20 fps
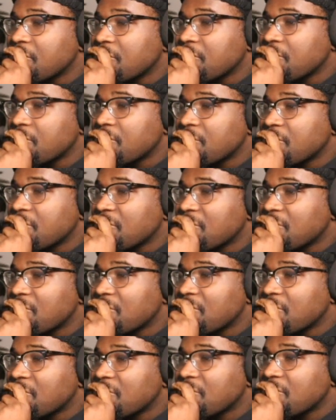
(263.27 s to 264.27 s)

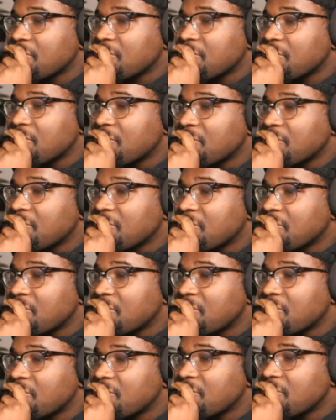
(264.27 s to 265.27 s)

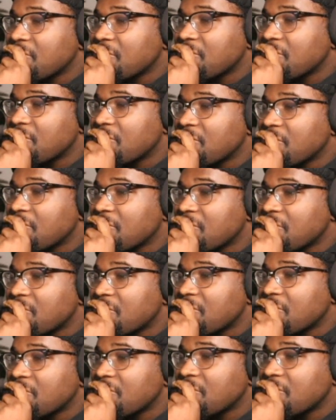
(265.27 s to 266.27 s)

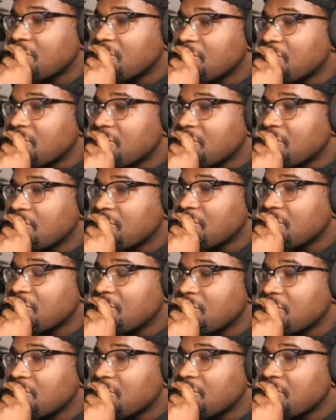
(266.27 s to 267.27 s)

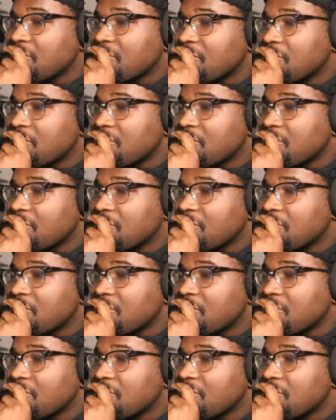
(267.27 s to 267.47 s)
(not speaking)